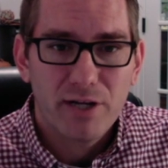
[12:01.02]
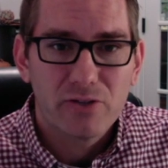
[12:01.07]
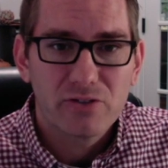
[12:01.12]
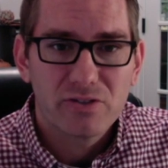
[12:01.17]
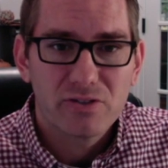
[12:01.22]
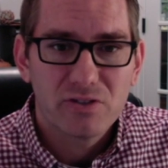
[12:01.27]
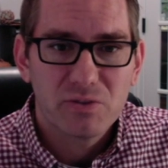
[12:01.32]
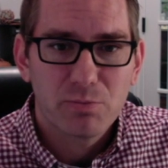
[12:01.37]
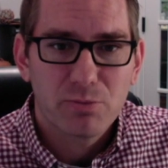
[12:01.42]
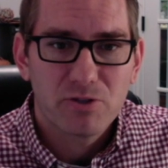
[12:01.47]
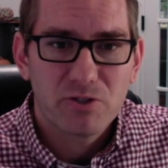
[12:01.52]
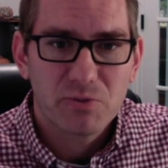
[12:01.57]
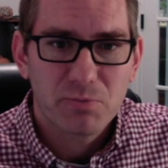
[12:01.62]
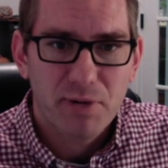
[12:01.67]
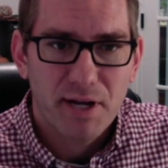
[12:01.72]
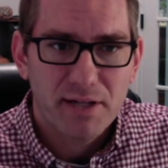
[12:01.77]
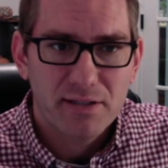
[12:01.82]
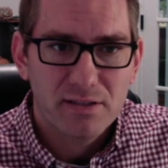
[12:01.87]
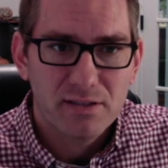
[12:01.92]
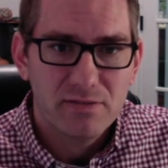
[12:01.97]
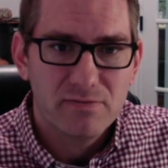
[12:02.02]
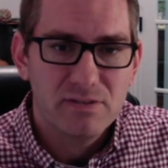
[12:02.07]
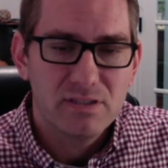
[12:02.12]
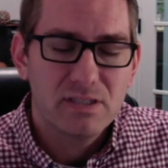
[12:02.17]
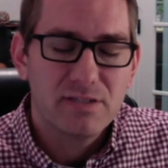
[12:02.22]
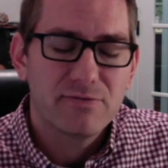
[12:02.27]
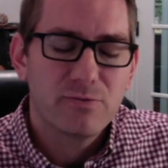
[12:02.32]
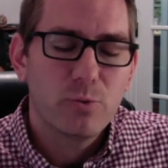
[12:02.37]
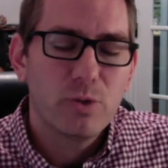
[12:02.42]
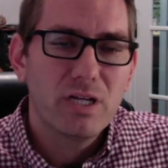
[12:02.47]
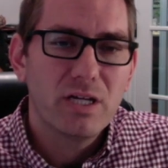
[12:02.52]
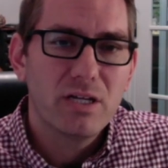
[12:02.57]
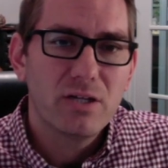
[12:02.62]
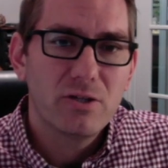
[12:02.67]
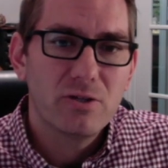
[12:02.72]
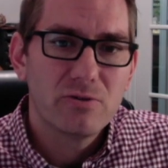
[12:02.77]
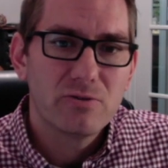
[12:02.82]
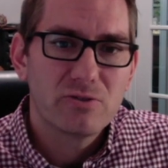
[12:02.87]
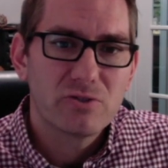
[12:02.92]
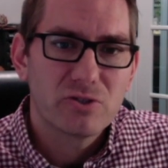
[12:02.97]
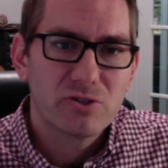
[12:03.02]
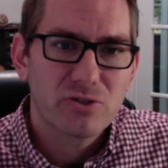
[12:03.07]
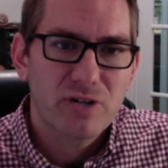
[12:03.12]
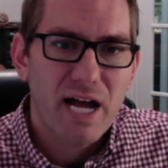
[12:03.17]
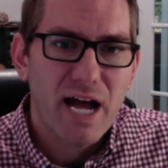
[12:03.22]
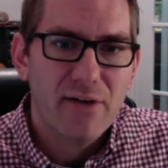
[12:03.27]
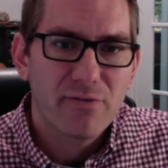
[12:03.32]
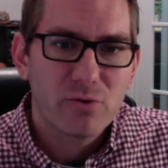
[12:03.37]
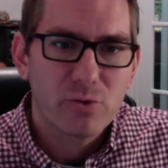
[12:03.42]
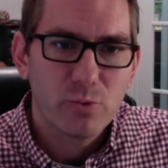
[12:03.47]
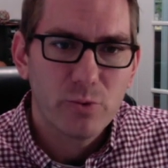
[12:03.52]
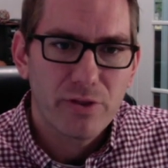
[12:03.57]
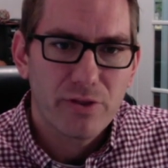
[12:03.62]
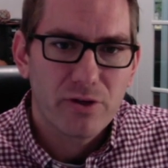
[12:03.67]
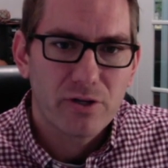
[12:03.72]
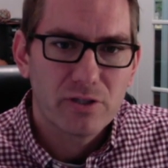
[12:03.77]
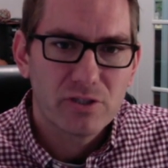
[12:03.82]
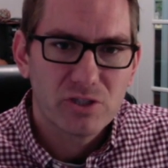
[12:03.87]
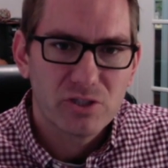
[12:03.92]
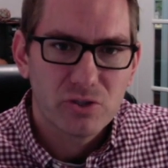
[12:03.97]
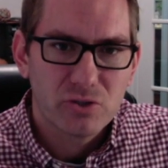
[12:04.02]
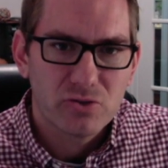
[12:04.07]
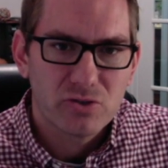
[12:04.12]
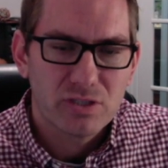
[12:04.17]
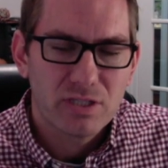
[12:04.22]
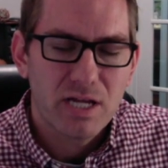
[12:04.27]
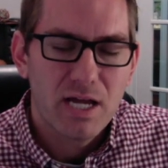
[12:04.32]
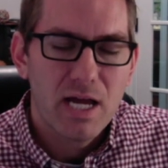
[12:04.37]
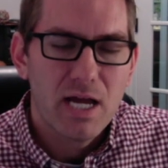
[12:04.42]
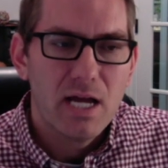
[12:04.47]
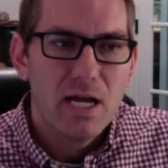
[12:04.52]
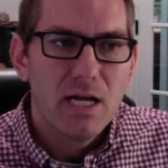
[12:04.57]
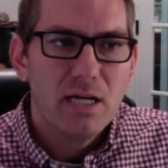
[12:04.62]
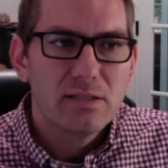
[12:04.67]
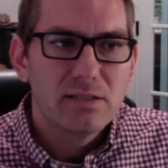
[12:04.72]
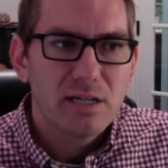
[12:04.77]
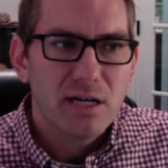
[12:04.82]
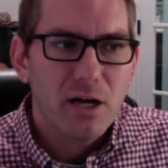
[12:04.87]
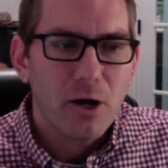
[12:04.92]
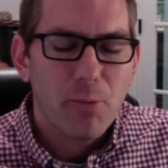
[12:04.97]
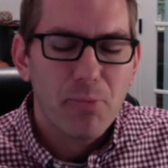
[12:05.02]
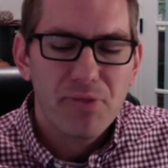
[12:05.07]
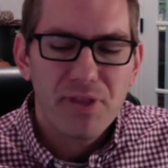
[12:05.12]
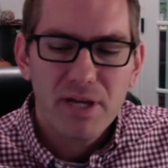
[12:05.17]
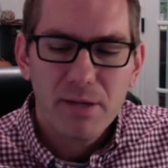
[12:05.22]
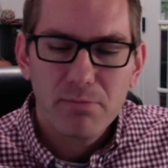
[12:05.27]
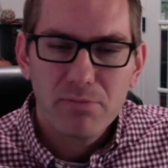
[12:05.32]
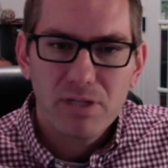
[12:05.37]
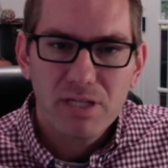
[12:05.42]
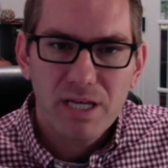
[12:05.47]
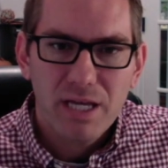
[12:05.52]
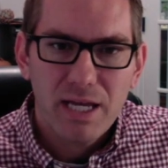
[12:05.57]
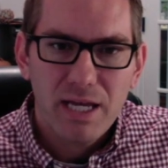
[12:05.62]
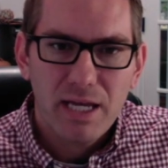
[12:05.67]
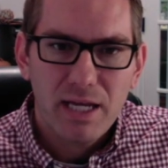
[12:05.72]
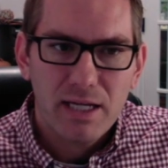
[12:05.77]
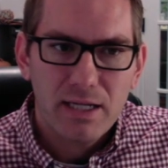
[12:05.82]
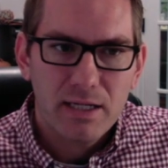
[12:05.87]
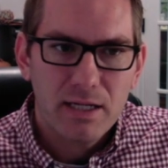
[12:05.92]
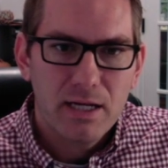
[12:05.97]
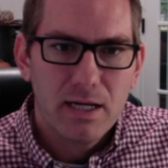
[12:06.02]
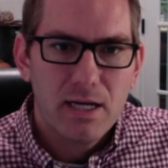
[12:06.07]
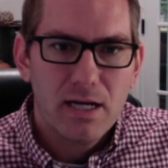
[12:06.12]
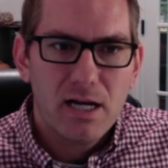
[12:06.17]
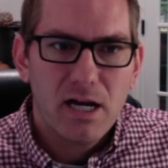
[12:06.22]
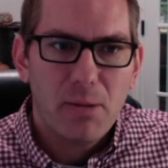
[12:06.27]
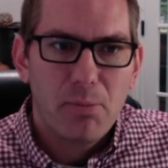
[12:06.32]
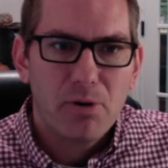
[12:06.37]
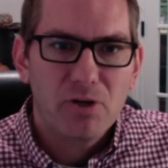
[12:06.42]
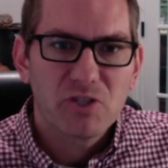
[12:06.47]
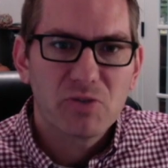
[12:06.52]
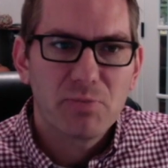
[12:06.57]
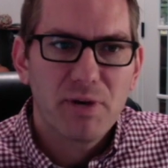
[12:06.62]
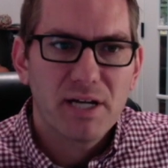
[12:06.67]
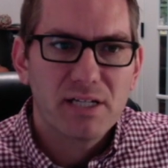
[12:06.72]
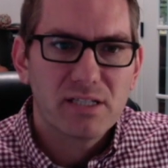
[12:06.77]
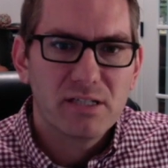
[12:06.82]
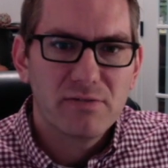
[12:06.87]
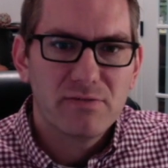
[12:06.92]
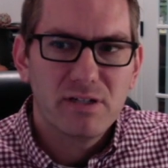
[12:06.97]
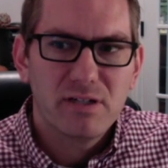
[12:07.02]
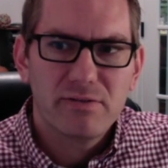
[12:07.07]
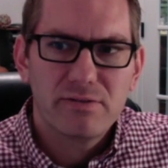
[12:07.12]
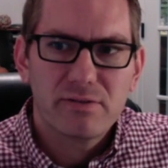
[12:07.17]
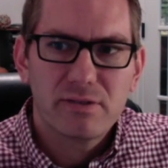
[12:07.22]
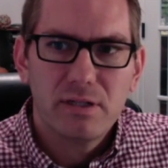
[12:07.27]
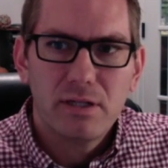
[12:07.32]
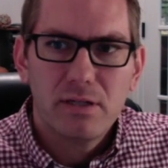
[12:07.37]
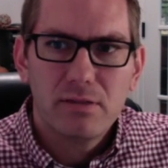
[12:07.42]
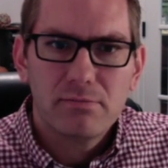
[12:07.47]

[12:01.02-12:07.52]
else's perspective. And if we can use travel with our children to help them gain a perspective of,